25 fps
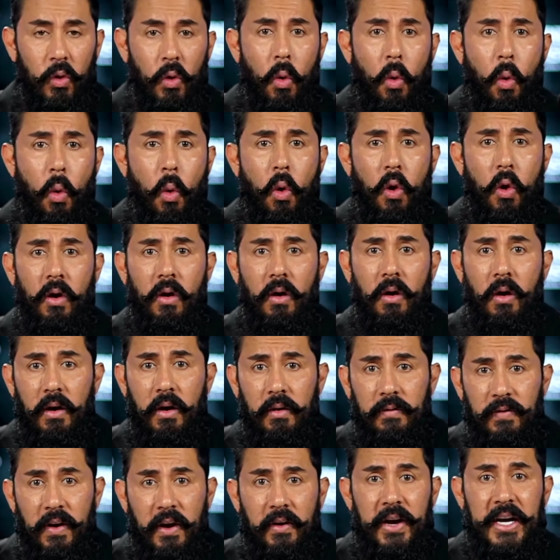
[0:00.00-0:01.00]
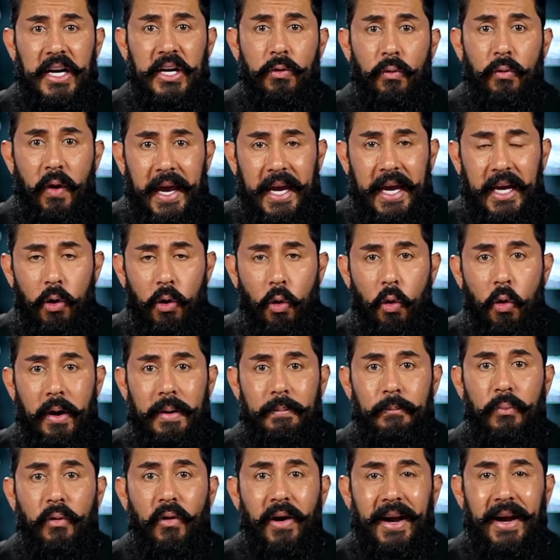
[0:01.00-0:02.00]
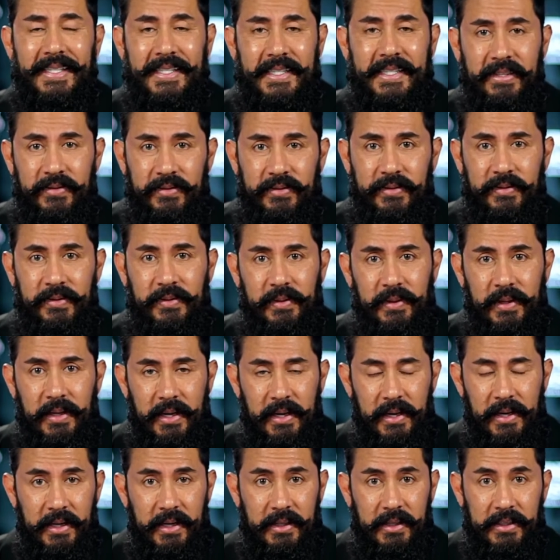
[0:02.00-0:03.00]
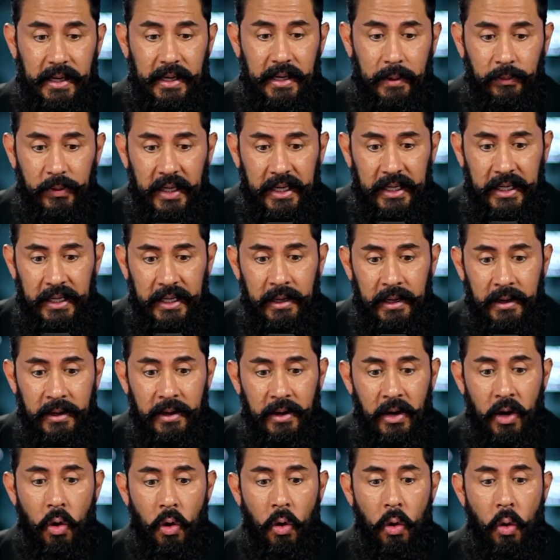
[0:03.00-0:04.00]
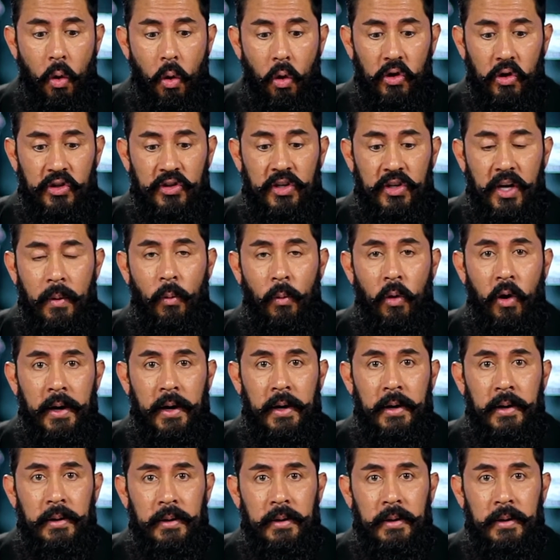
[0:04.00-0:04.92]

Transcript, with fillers: or are very great or impressive. Something or someone